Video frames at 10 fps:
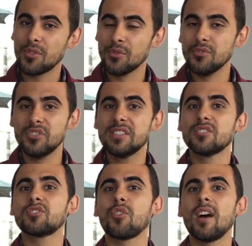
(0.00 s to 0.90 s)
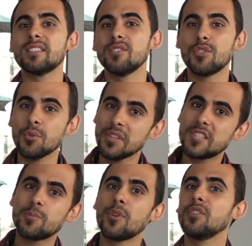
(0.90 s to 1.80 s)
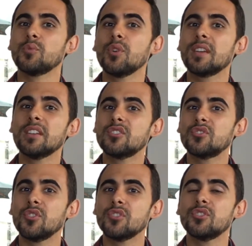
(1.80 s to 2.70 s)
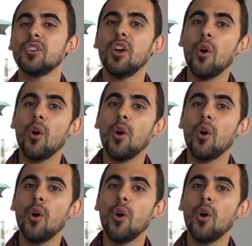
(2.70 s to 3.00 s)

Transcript: through Jesus Christ and through his spirit working in his church,